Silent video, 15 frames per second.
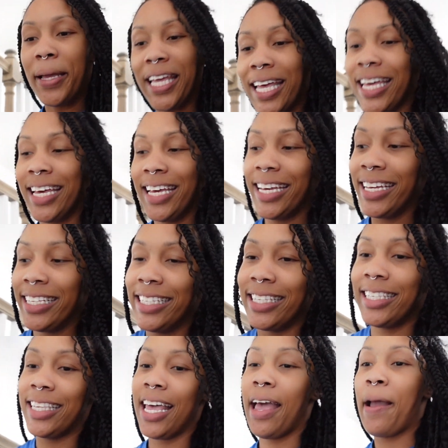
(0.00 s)

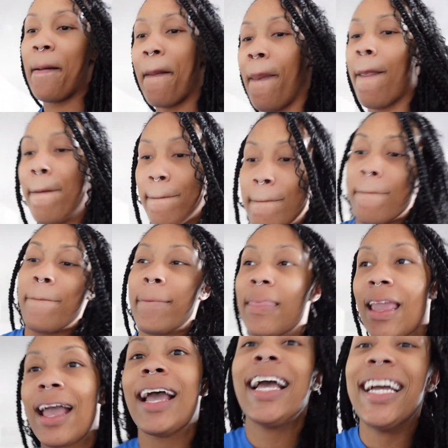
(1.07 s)
because,
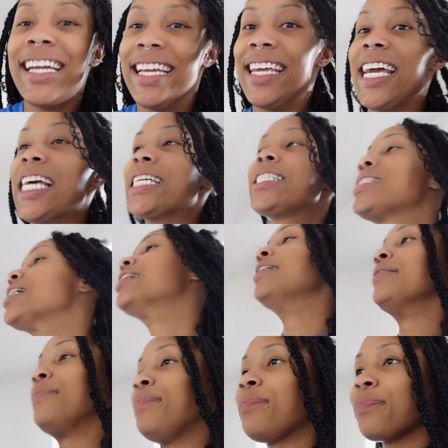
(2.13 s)
yes,
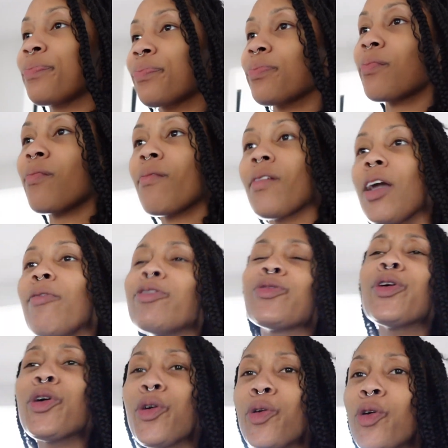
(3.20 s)
it was
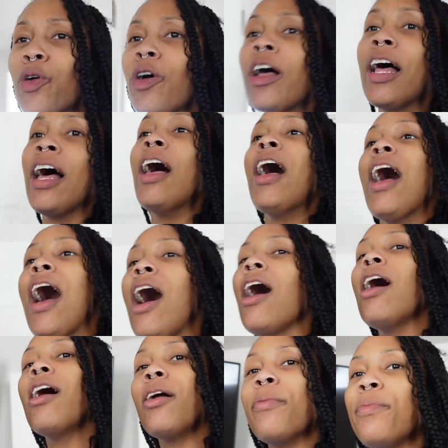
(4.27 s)
real cool.
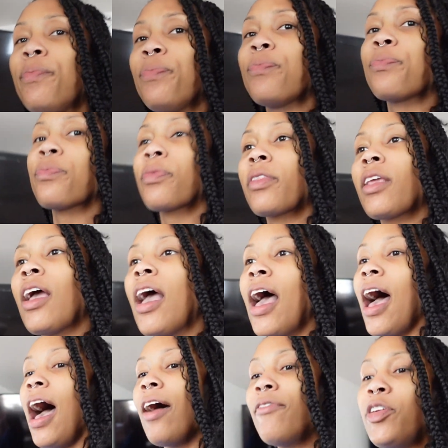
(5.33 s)
Um,
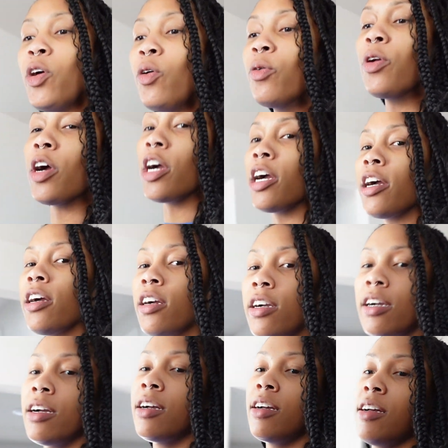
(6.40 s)
I've known her
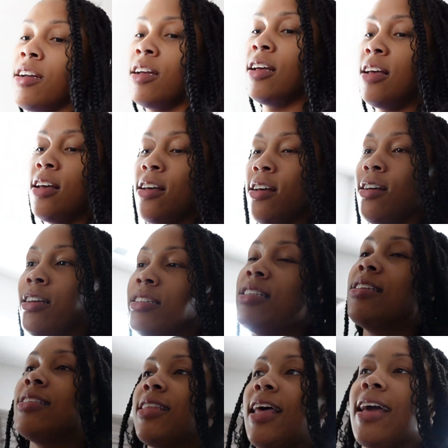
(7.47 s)

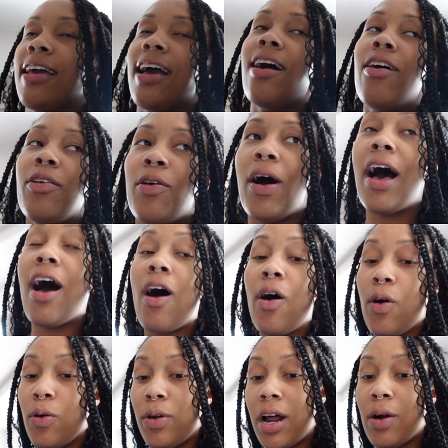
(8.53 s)
since like, I don't know how
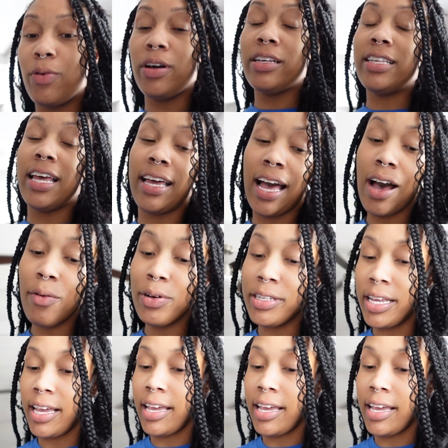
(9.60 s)
old I was. Like I was a